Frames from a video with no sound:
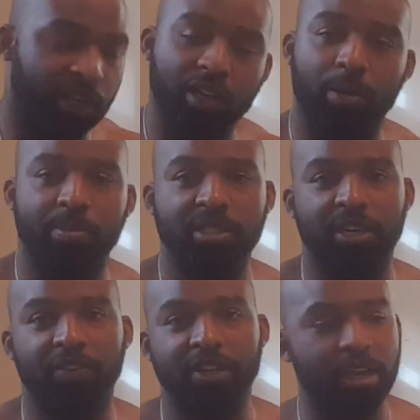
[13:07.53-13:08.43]
get compliments
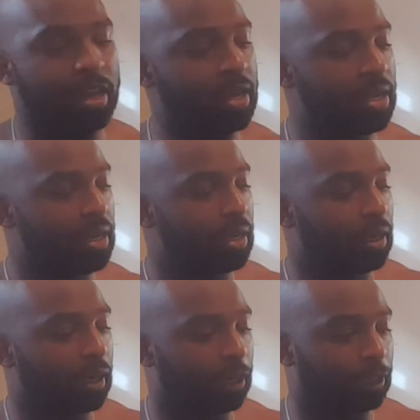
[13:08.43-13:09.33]
every day
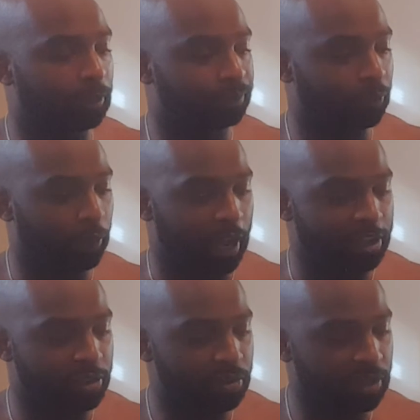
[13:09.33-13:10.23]
when
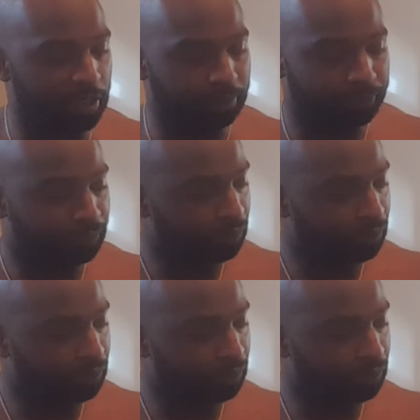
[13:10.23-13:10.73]
I use it.